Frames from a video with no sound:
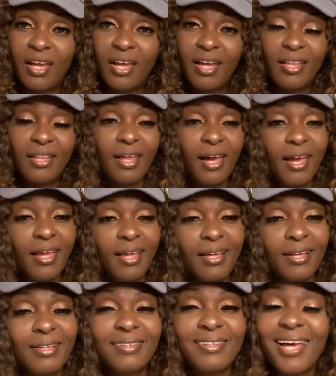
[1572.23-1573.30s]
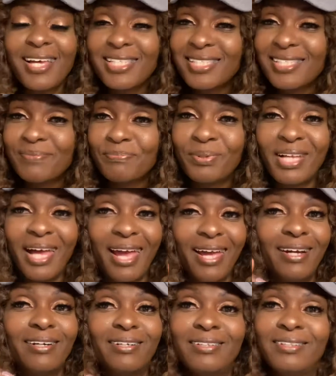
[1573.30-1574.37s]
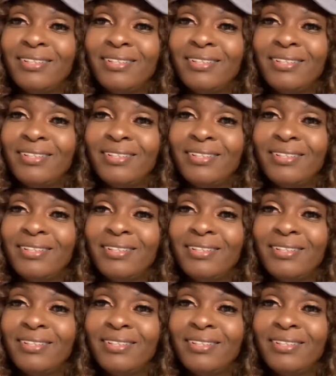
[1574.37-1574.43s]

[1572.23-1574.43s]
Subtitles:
Like, that's player.